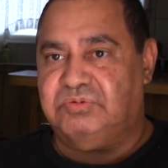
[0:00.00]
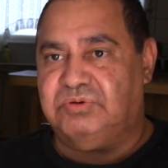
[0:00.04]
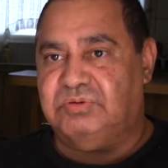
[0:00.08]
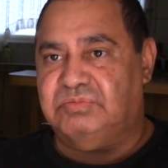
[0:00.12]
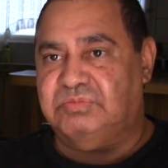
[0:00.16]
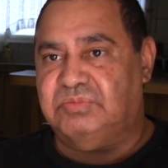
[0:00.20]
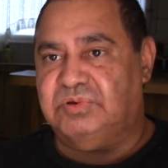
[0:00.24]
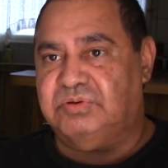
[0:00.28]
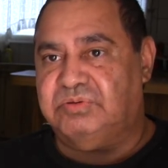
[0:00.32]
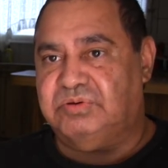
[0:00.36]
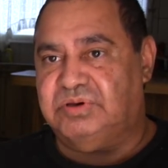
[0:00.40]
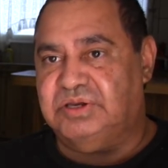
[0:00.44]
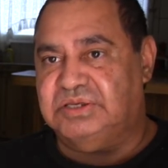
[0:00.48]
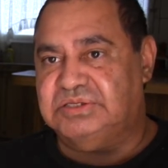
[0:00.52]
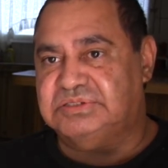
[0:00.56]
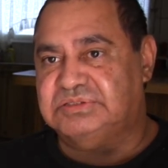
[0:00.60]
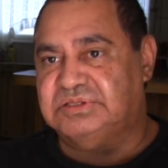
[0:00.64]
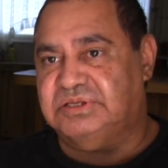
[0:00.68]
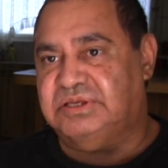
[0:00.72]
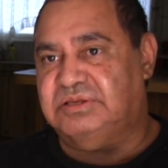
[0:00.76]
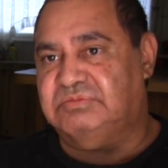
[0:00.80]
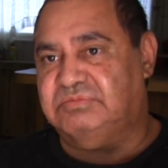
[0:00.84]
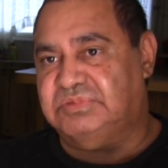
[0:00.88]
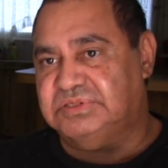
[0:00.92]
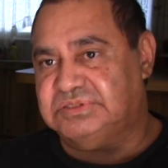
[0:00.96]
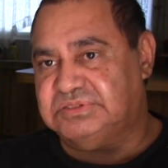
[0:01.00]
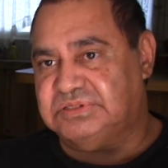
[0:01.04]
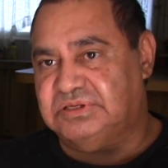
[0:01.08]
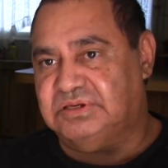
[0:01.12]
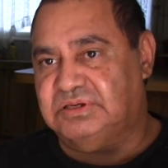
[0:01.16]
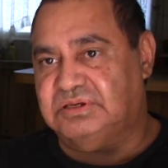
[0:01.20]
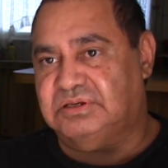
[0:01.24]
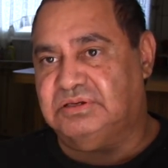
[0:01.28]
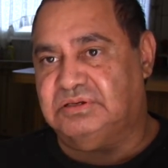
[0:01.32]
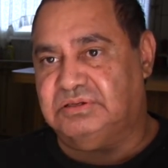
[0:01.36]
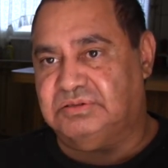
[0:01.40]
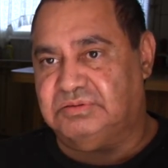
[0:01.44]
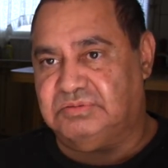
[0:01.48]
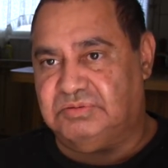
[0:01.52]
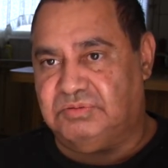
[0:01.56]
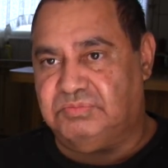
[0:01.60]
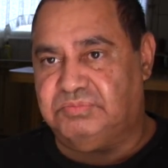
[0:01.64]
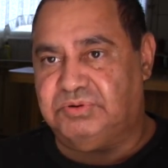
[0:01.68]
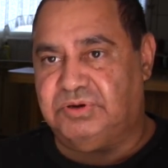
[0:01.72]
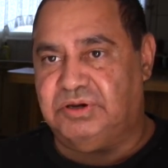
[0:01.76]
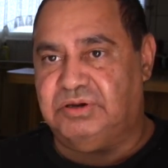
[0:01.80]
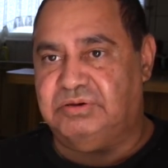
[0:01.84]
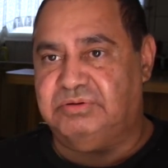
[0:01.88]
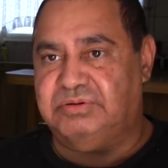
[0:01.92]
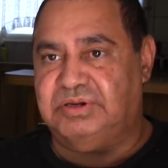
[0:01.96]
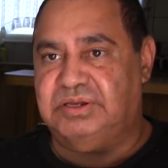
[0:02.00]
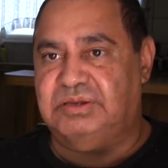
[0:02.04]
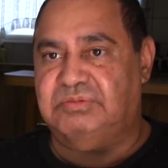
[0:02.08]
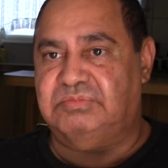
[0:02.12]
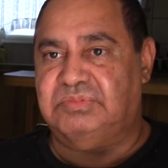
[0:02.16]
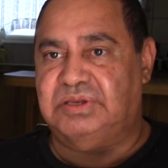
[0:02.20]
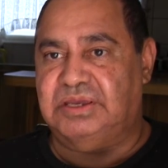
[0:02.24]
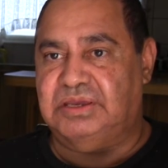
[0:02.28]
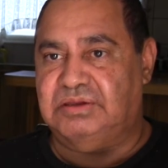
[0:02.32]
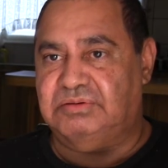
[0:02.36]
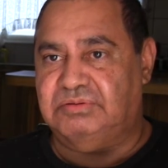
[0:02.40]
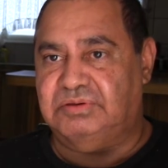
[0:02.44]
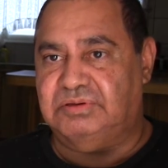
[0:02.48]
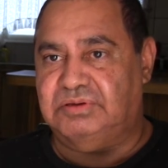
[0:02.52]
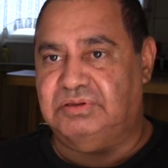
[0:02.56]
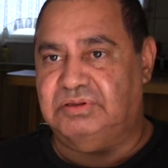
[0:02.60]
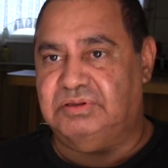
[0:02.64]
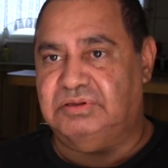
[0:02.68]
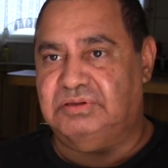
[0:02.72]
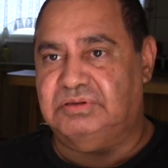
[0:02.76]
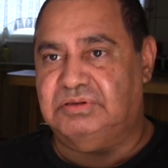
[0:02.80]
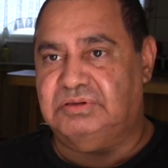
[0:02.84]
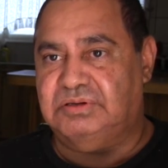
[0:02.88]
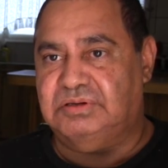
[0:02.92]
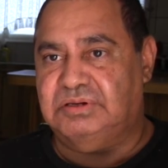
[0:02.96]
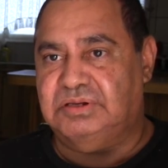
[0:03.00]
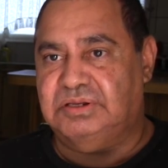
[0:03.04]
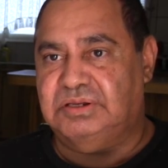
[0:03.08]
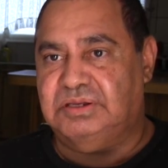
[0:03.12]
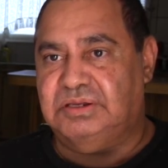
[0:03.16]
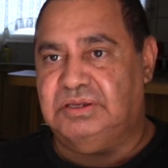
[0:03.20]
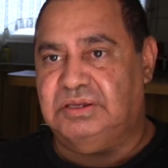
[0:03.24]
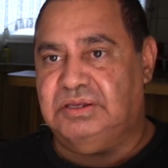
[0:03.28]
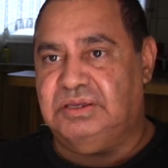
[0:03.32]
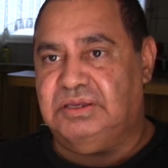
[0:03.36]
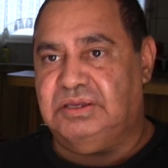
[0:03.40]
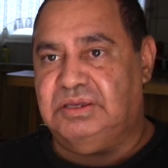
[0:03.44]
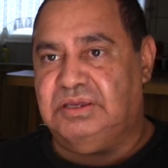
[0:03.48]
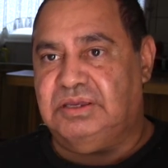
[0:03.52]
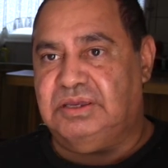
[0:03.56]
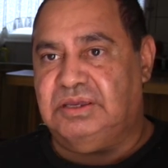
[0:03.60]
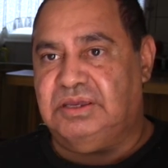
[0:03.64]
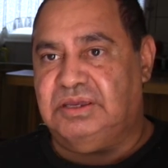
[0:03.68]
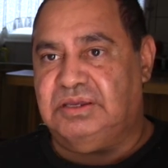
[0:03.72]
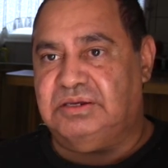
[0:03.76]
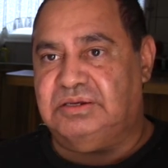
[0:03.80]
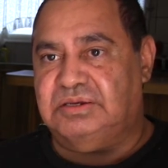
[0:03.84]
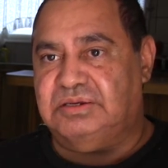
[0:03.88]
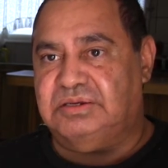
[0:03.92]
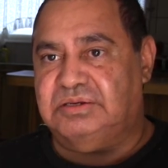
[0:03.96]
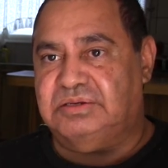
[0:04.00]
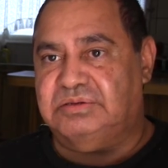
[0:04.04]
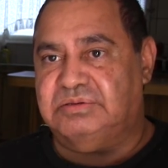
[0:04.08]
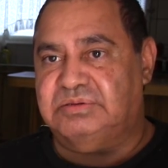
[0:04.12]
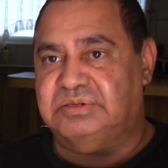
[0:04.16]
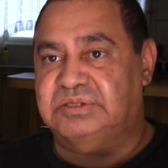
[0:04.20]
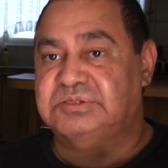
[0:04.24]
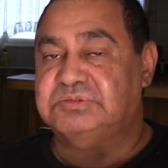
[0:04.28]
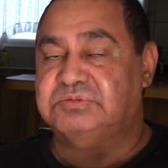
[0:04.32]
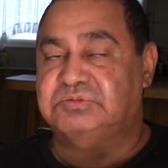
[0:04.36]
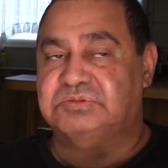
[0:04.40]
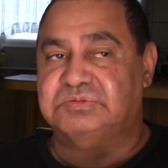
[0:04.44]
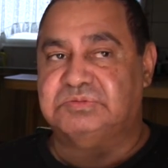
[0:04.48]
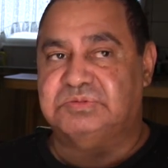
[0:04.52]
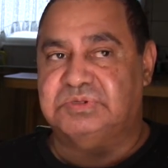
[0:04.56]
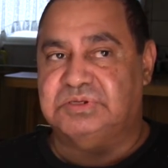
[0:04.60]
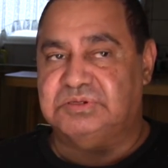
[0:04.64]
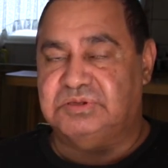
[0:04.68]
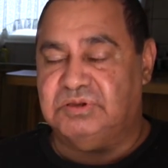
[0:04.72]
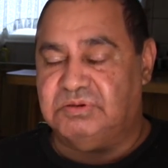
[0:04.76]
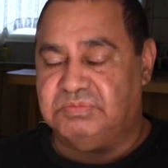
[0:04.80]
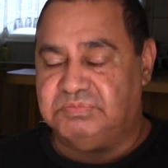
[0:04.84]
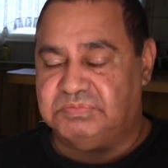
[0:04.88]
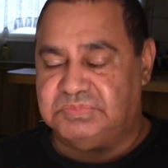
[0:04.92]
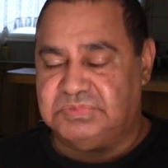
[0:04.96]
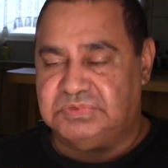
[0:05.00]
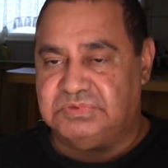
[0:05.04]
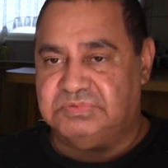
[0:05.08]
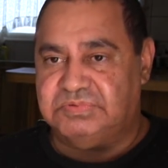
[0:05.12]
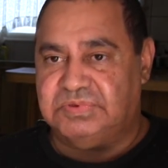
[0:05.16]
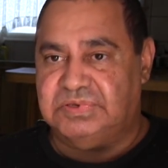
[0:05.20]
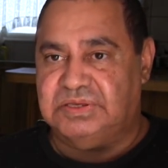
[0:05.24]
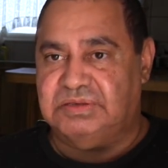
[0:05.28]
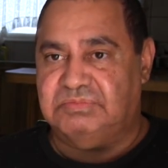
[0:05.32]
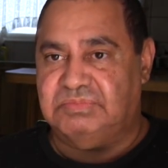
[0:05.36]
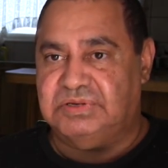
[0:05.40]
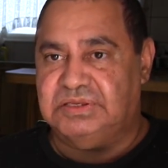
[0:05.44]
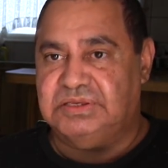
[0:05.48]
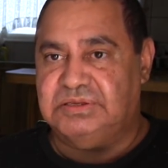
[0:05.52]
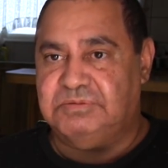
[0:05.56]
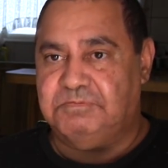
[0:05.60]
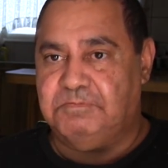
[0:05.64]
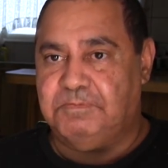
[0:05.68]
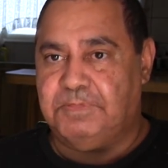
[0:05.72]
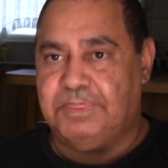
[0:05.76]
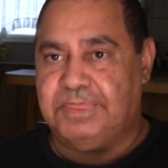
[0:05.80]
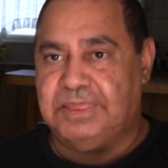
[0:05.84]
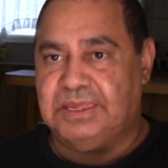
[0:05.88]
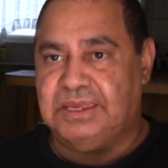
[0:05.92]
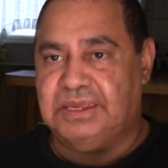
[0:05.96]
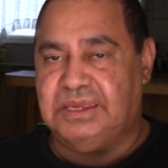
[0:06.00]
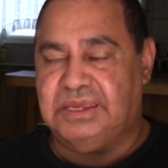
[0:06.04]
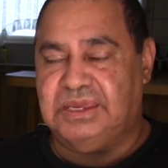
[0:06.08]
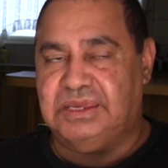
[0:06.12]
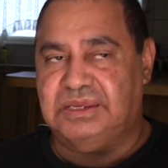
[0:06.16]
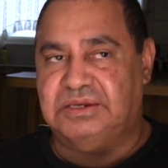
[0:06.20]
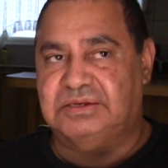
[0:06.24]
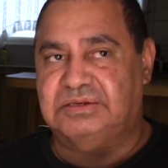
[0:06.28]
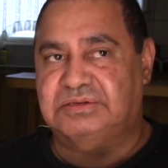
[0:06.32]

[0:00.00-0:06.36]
from Queensland was a program going on, and this was an adopted family, mm-hmm.